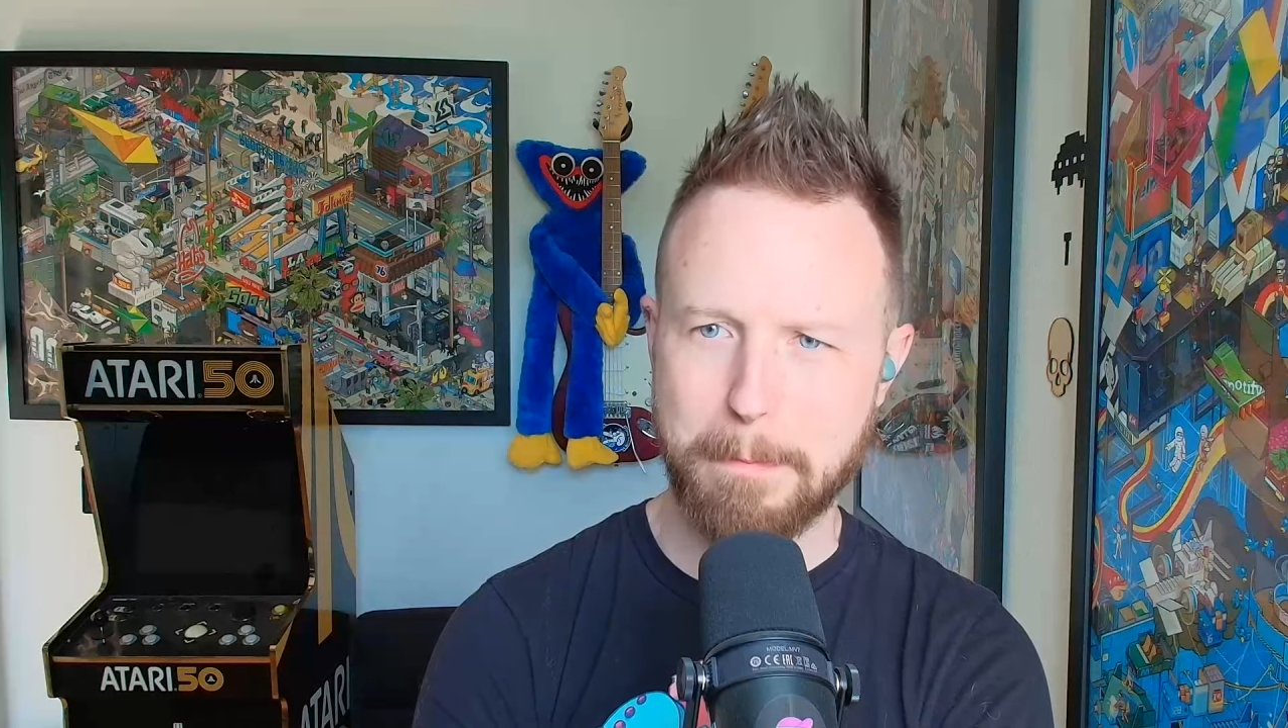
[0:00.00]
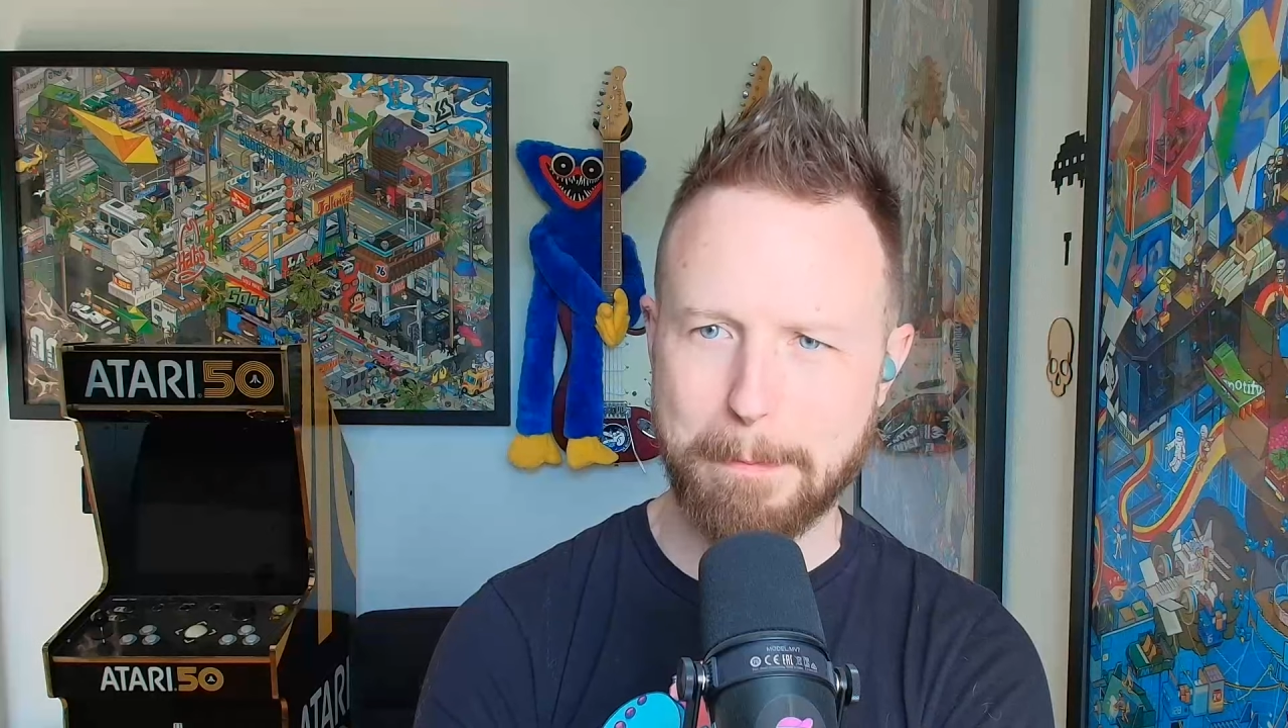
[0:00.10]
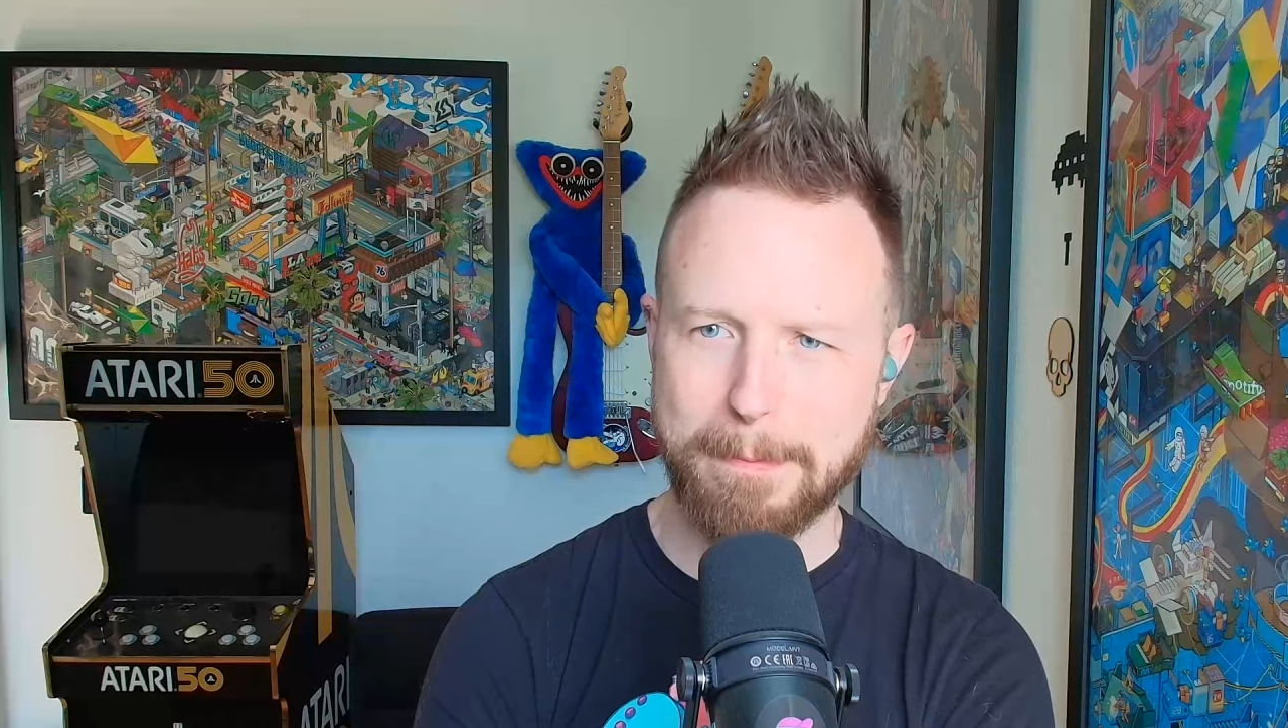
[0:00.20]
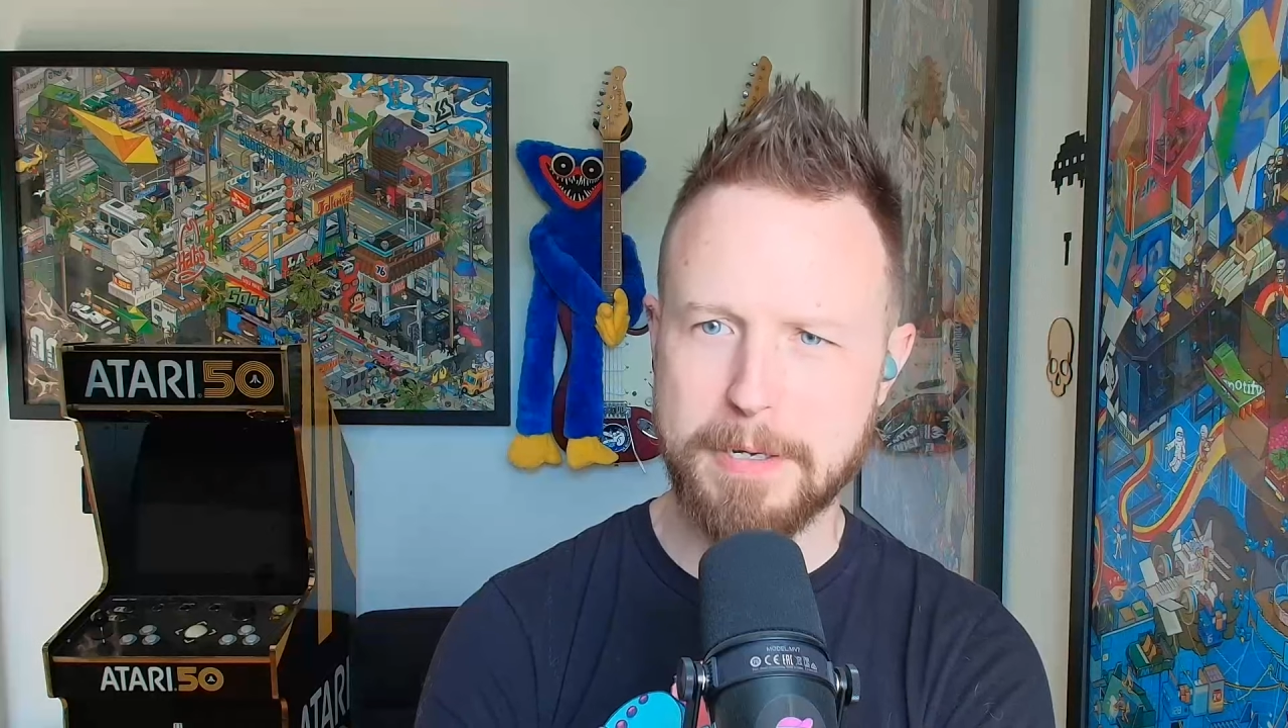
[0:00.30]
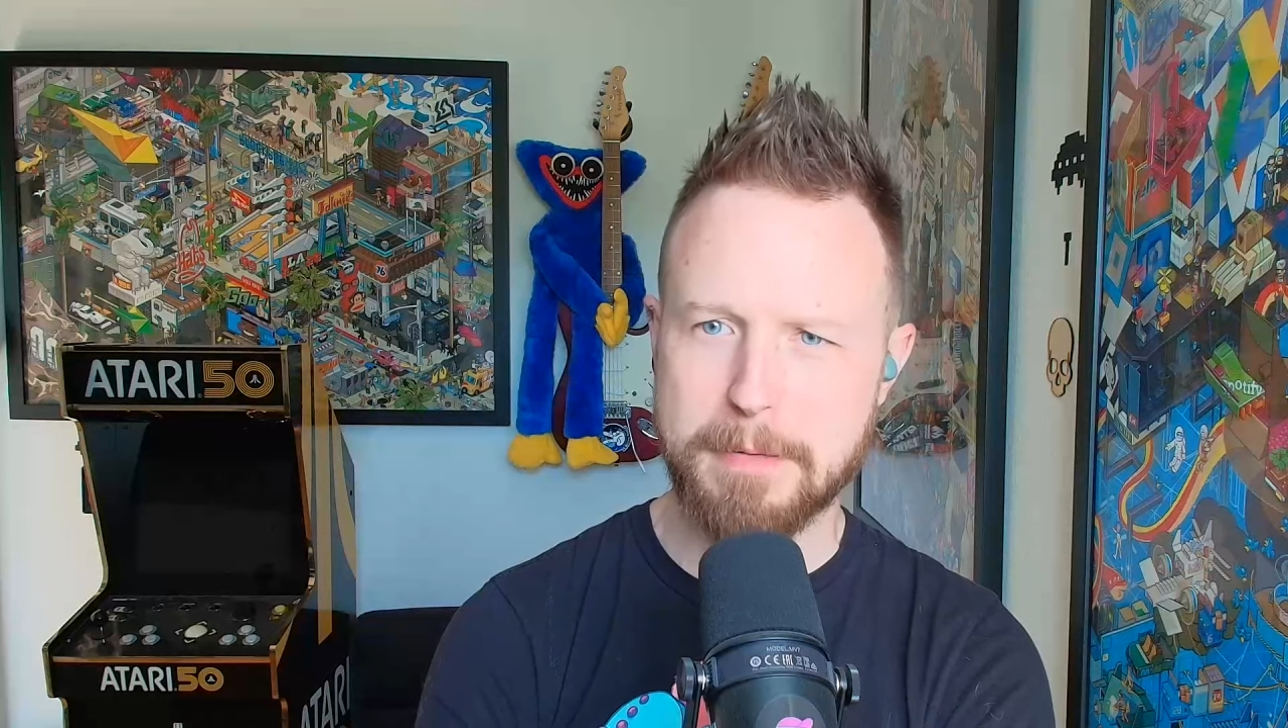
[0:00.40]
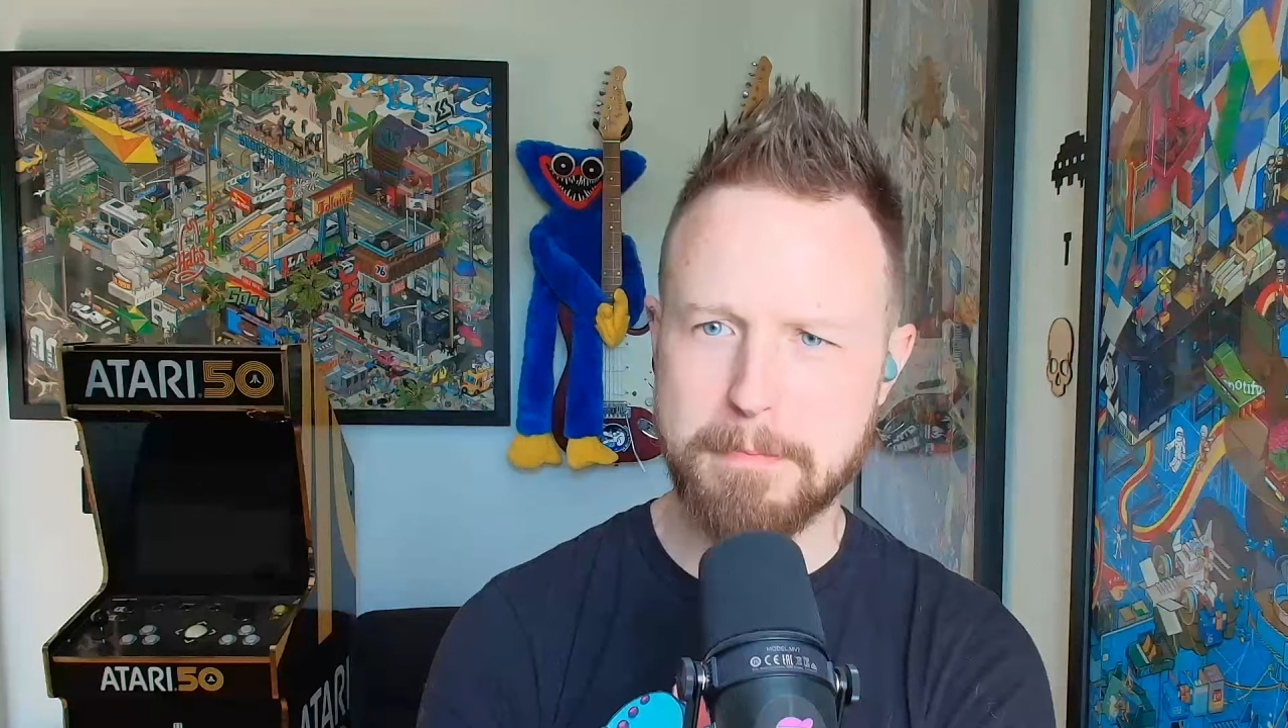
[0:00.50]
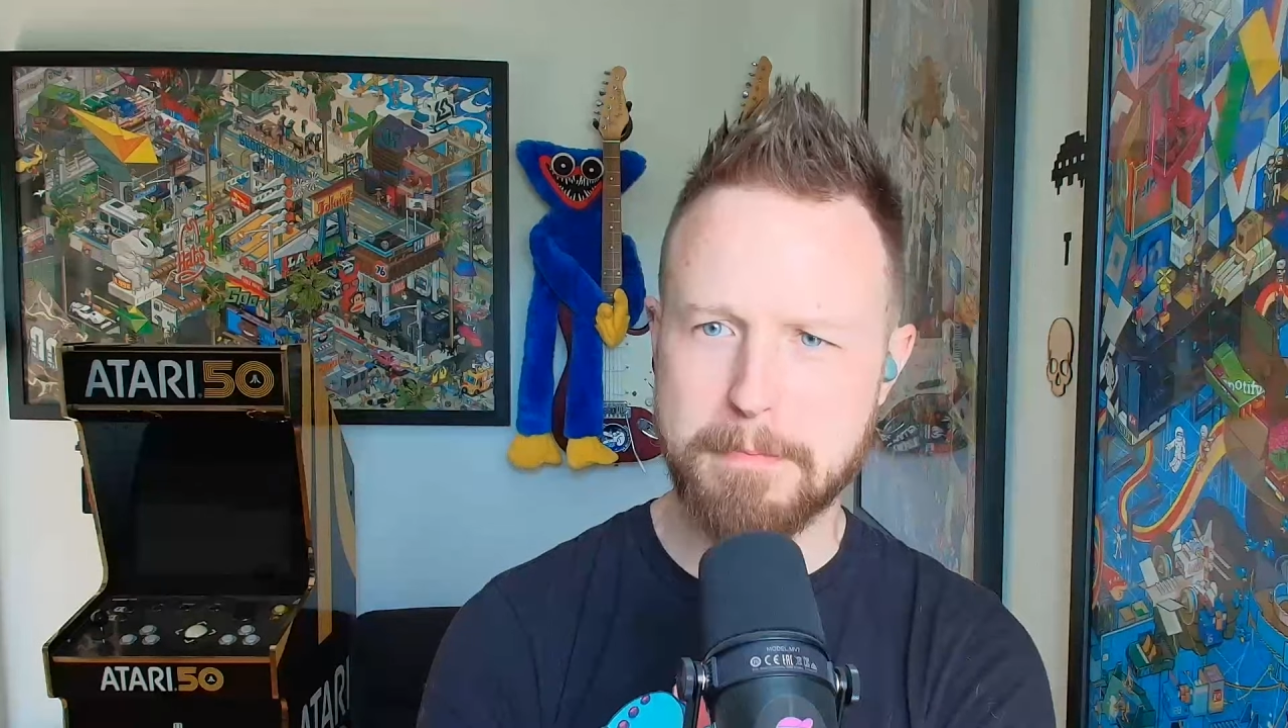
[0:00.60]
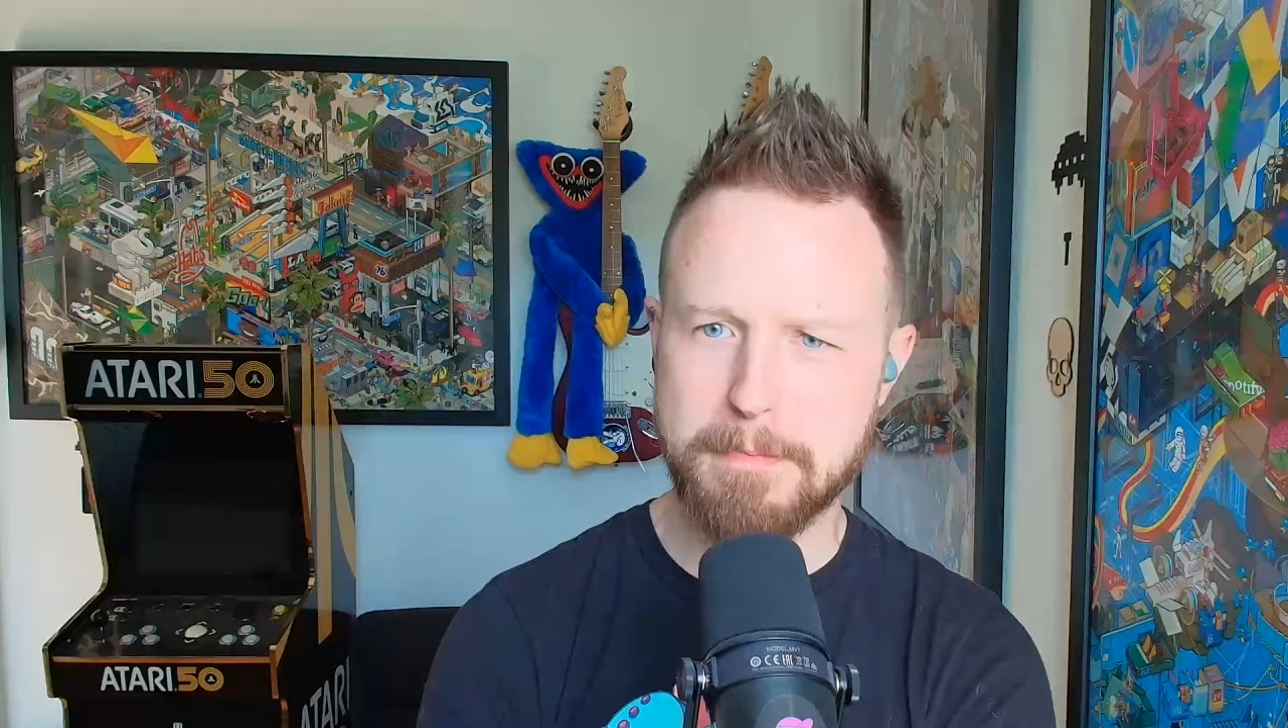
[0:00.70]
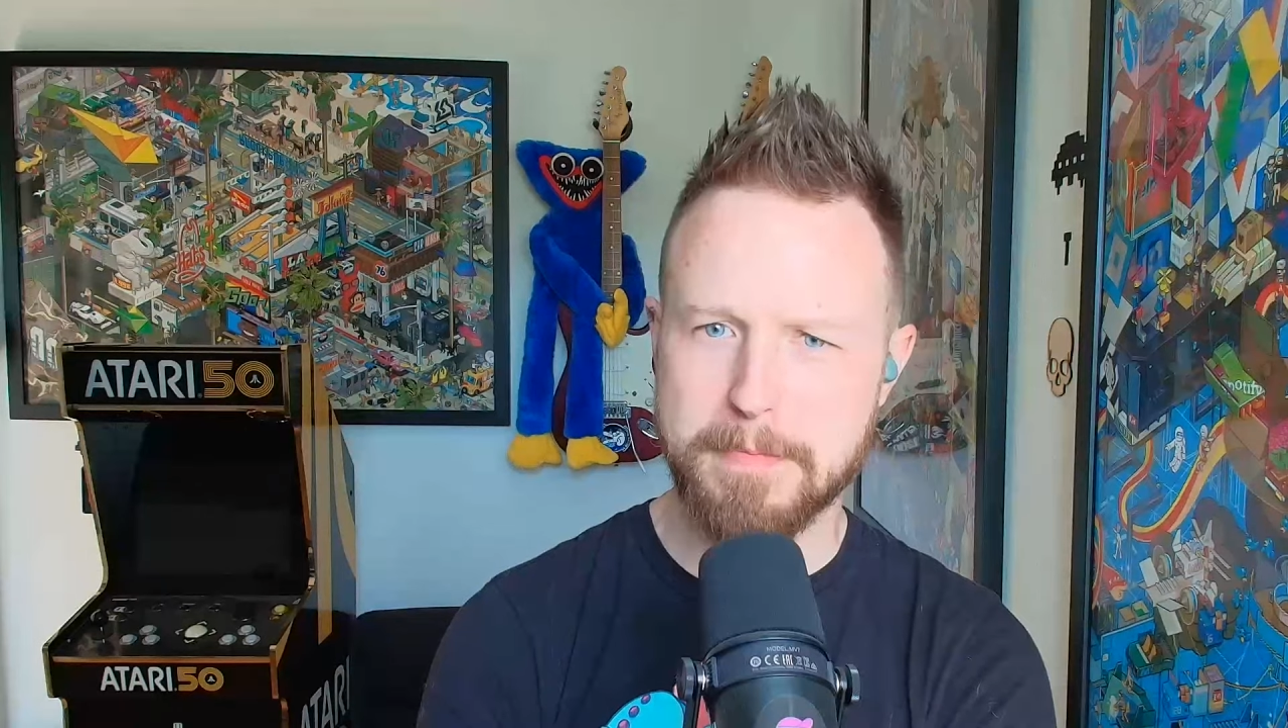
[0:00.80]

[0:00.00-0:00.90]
And